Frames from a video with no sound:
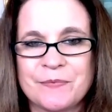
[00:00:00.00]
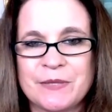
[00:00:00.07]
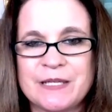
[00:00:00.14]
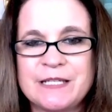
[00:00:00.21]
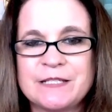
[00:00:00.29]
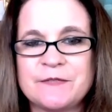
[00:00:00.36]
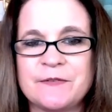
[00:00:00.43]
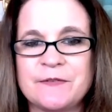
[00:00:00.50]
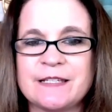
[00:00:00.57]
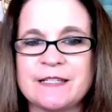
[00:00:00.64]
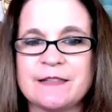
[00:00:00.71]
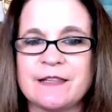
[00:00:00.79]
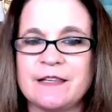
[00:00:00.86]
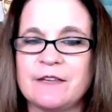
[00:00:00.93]
Please
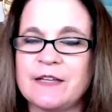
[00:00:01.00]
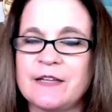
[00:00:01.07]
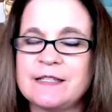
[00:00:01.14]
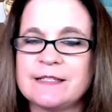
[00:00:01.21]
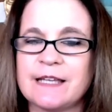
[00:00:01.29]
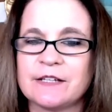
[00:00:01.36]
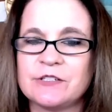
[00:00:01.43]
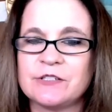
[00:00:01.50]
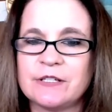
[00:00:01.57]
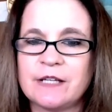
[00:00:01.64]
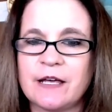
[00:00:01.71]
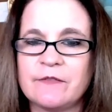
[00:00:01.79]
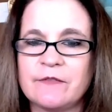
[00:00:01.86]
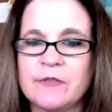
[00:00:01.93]
visit the events section
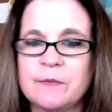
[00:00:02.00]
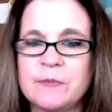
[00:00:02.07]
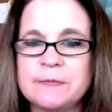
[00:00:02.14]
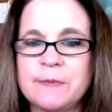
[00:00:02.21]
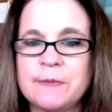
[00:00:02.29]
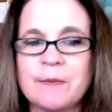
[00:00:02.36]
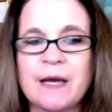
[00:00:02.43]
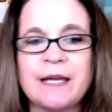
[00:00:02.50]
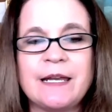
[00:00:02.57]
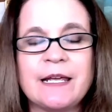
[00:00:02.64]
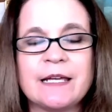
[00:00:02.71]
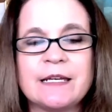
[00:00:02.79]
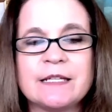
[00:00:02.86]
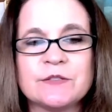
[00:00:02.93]
of the Bisbee
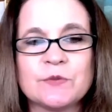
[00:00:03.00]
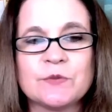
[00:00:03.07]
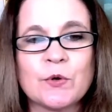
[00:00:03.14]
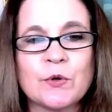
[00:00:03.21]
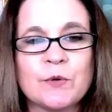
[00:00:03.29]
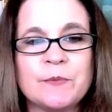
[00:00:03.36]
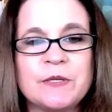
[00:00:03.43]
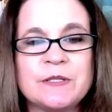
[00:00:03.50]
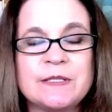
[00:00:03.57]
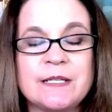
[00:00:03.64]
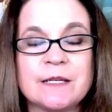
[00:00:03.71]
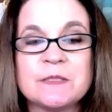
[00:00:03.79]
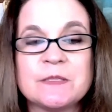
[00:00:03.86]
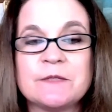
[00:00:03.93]
Mining and Historical
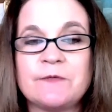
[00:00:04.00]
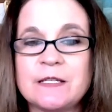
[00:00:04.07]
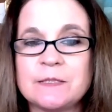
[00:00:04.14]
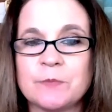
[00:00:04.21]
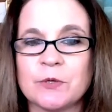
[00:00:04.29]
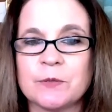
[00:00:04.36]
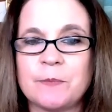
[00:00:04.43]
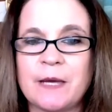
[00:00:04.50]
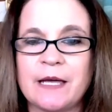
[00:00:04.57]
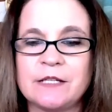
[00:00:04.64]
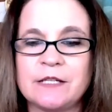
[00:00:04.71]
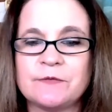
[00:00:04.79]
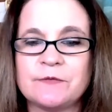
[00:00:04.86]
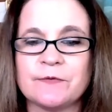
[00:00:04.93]
Museum's Facebook
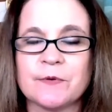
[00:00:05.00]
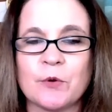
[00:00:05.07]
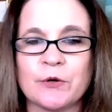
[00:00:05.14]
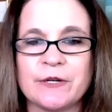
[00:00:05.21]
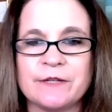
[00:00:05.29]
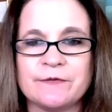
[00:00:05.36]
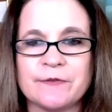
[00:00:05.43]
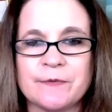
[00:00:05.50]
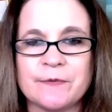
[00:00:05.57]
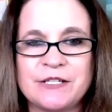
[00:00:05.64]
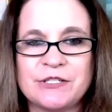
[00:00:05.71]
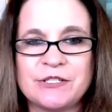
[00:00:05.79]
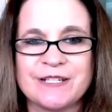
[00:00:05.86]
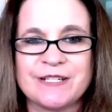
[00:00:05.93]
page for more
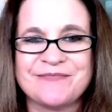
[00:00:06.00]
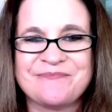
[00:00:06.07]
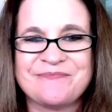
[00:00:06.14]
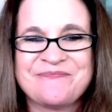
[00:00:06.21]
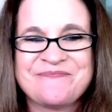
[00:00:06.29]
information.